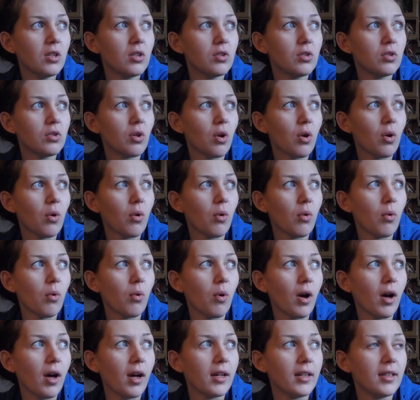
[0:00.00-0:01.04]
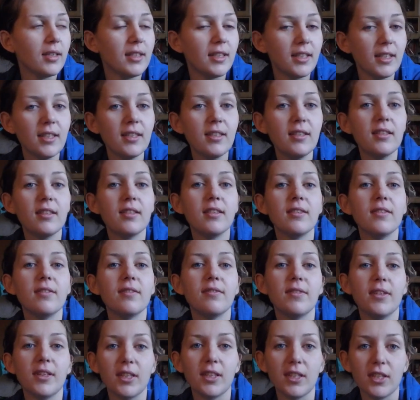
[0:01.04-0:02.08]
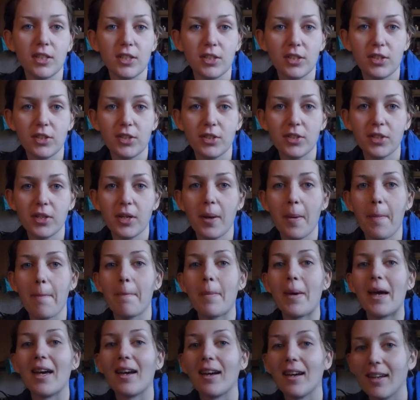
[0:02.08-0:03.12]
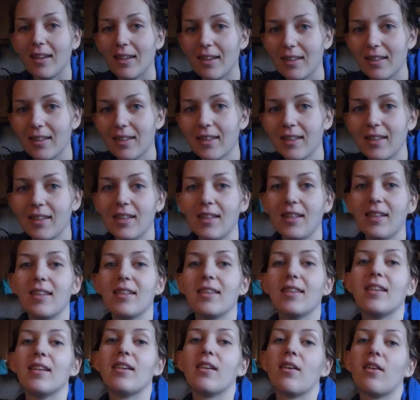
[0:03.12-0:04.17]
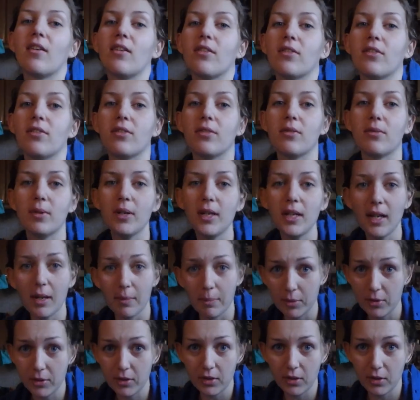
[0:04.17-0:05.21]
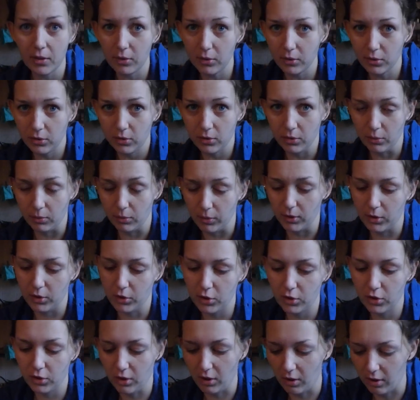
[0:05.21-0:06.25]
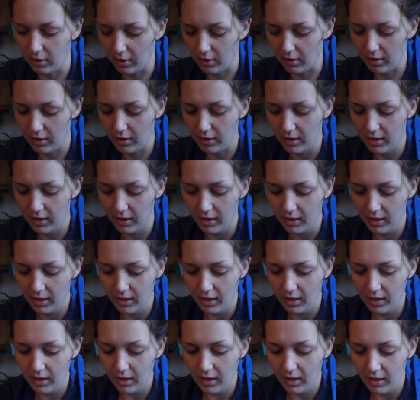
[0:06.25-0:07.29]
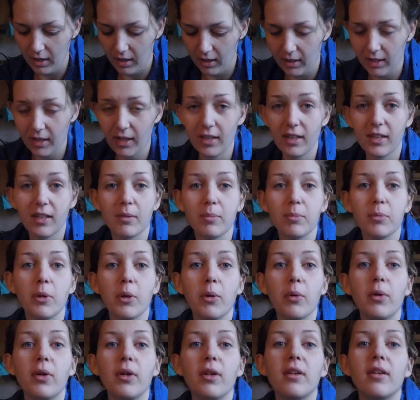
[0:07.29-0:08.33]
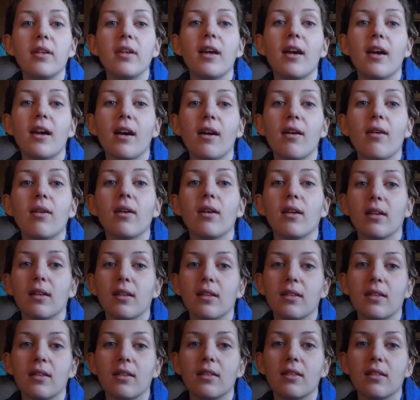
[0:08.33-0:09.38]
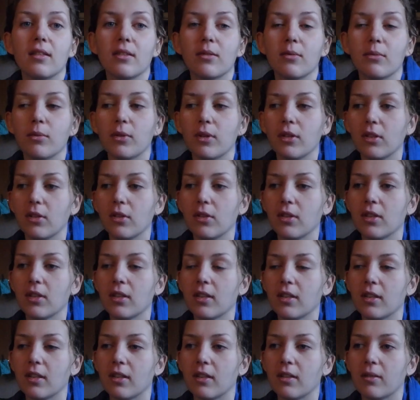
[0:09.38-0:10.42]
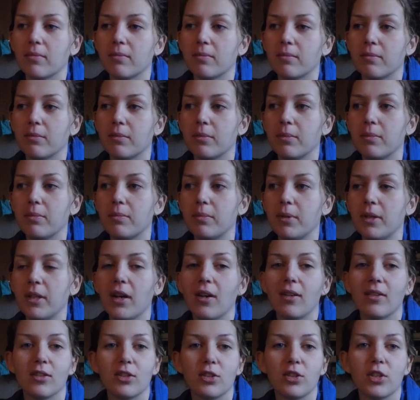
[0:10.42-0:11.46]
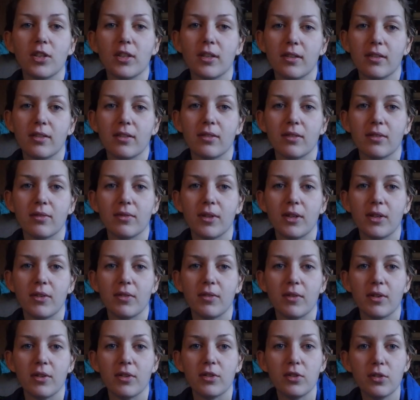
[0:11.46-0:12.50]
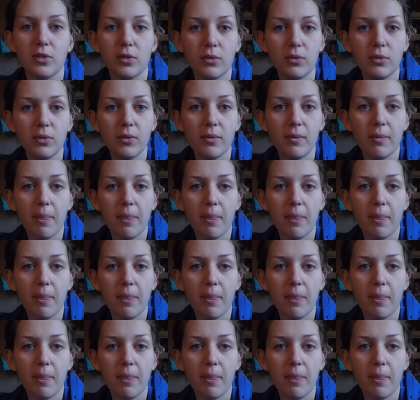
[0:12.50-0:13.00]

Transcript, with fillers: so I did finish my hike. There are three episodes which are getting uploaded now and will um, be on the channel very, very soon.